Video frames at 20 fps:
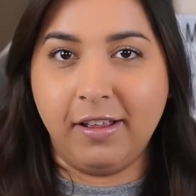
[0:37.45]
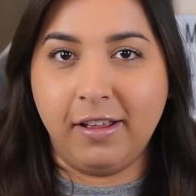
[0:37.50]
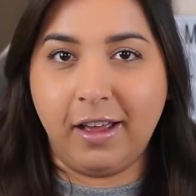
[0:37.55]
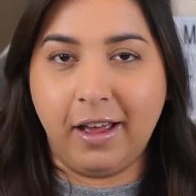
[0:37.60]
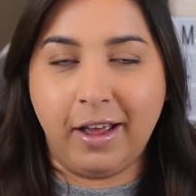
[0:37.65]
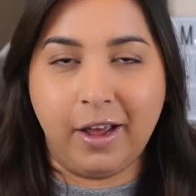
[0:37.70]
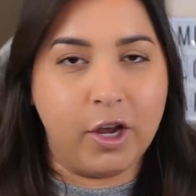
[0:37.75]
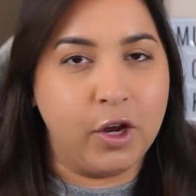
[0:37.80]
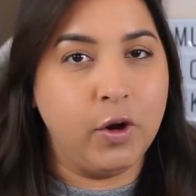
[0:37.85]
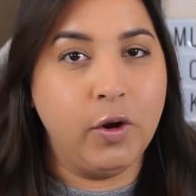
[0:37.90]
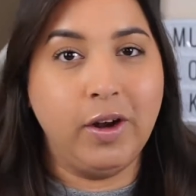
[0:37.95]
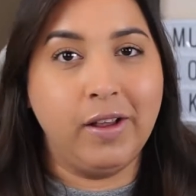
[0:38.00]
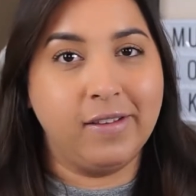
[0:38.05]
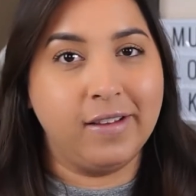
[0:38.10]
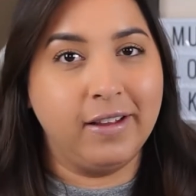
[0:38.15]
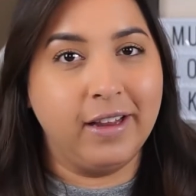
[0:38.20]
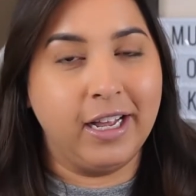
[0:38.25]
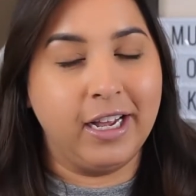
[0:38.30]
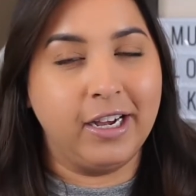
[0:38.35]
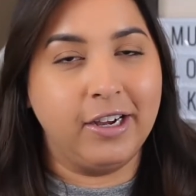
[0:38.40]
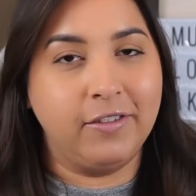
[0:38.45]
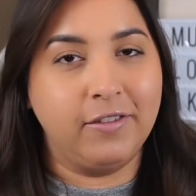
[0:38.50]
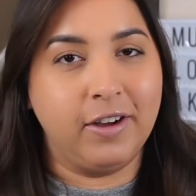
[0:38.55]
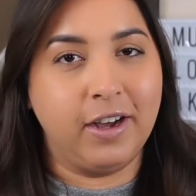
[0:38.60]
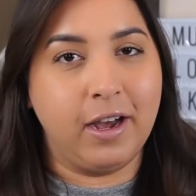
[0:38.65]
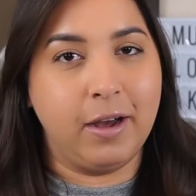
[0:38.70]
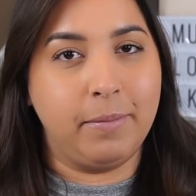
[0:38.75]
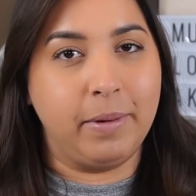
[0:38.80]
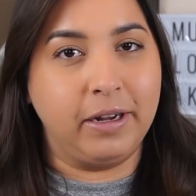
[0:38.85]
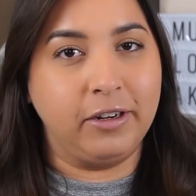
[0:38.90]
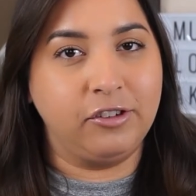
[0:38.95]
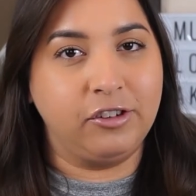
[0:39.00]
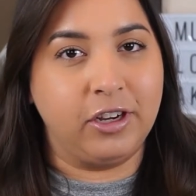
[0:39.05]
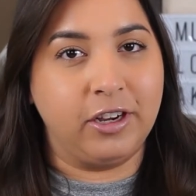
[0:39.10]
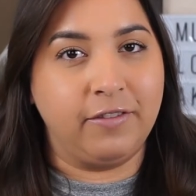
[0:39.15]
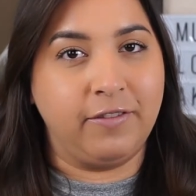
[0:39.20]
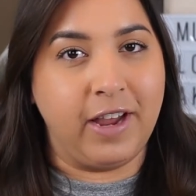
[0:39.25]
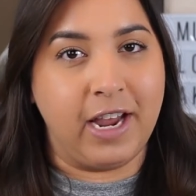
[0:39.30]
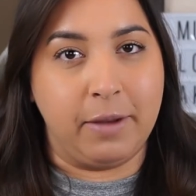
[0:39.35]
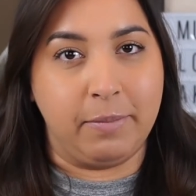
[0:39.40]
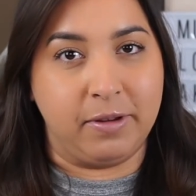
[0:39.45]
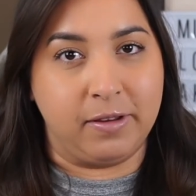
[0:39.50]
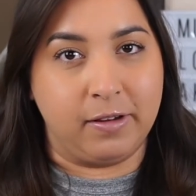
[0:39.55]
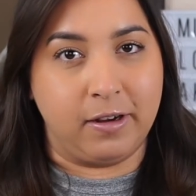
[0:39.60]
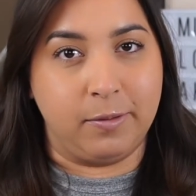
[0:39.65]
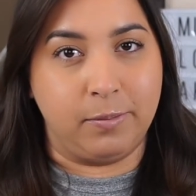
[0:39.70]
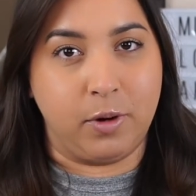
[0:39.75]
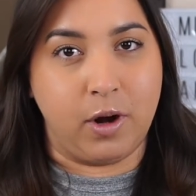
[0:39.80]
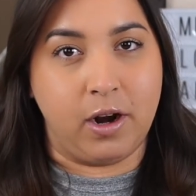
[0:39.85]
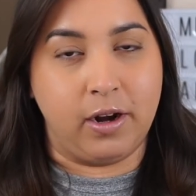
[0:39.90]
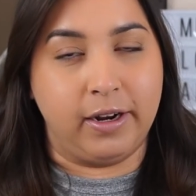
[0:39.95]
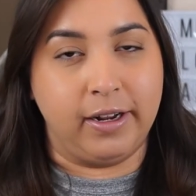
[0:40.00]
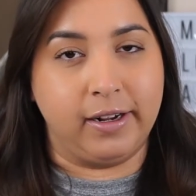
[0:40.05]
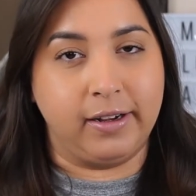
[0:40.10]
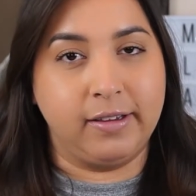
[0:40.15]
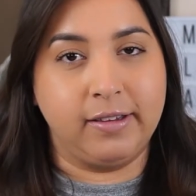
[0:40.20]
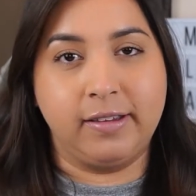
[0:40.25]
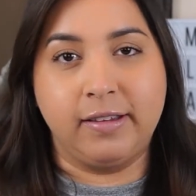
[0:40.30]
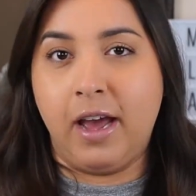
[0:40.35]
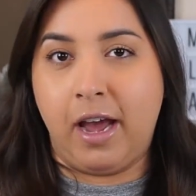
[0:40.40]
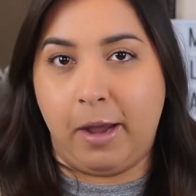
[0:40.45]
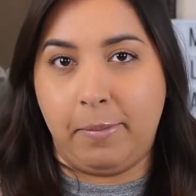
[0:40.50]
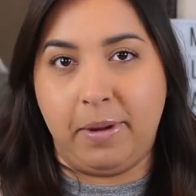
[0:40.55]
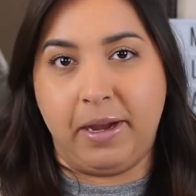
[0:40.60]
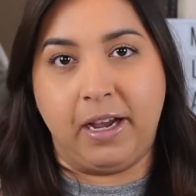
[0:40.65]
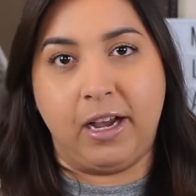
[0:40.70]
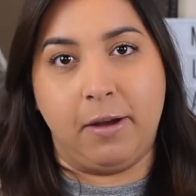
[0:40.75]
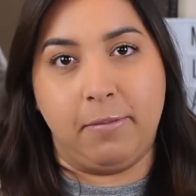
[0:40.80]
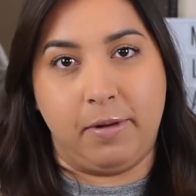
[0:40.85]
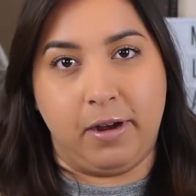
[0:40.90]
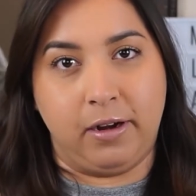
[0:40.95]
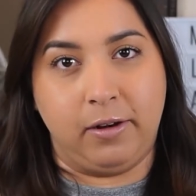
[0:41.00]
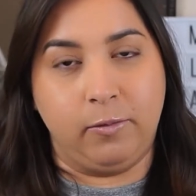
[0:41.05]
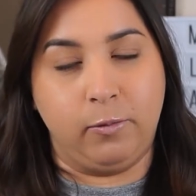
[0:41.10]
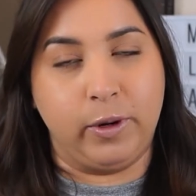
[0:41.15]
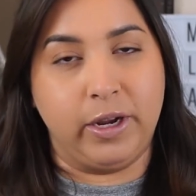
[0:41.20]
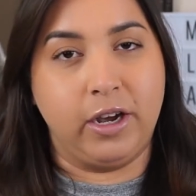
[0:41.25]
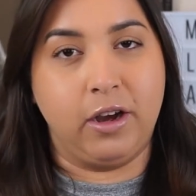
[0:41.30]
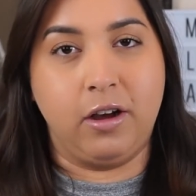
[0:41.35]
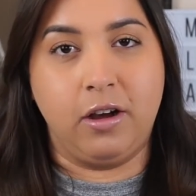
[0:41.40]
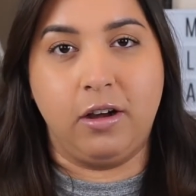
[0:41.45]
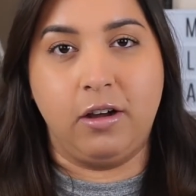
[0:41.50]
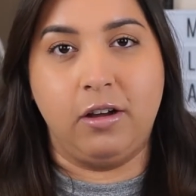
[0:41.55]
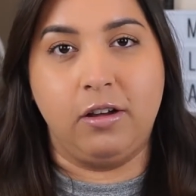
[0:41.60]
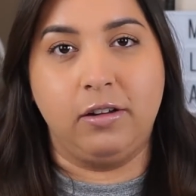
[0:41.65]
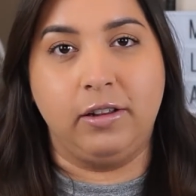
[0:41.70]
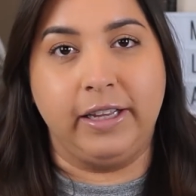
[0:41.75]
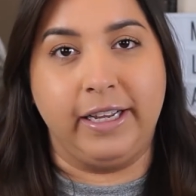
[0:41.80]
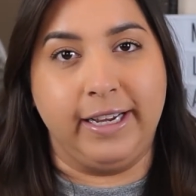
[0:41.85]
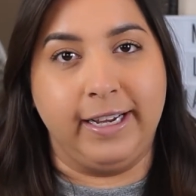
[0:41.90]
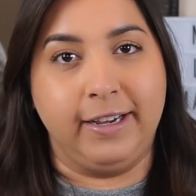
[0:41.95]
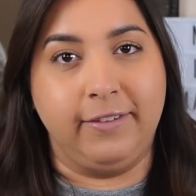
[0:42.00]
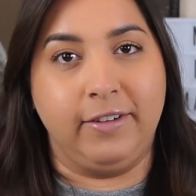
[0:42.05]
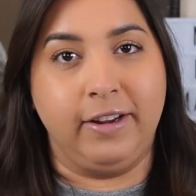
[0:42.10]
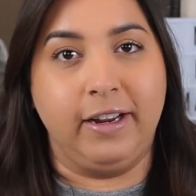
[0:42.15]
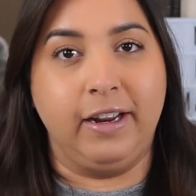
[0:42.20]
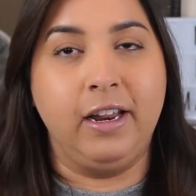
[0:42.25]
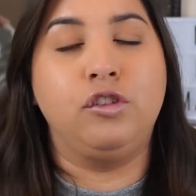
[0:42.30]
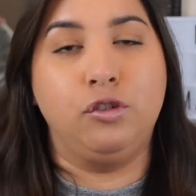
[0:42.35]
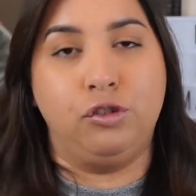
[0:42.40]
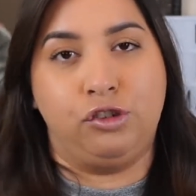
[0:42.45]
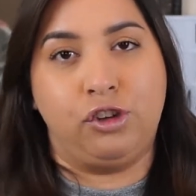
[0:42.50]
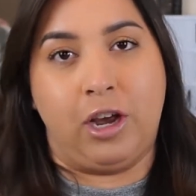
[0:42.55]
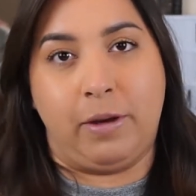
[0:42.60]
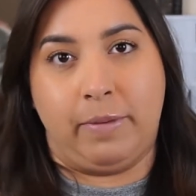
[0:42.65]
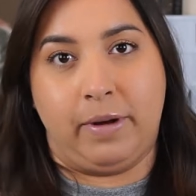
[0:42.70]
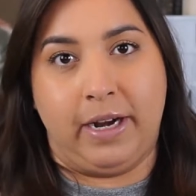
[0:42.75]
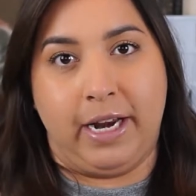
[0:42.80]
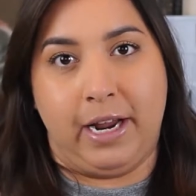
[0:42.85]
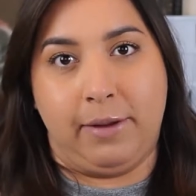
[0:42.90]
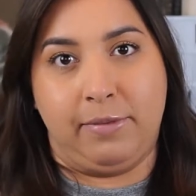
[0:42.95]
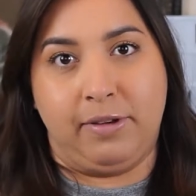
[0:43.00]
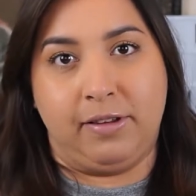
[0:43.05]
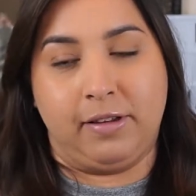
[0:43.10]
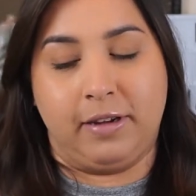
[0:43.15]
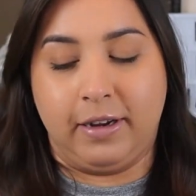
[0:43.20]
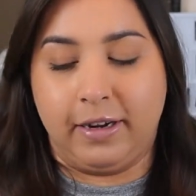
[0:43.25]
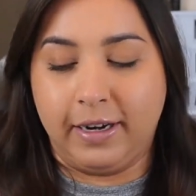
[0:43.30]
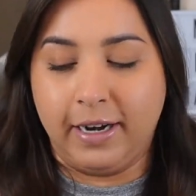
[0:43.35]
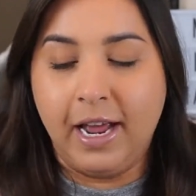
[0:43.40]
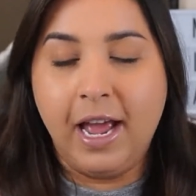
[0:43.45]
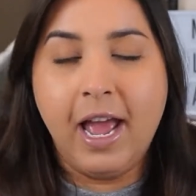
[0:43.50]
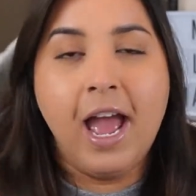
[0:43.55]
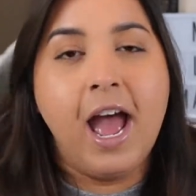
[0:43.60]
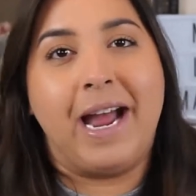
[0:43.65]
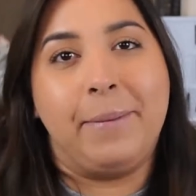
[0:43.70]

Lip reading: Who doesn't love a bunch of Amazon products? I mean, come on, we all live to shop on Amazon.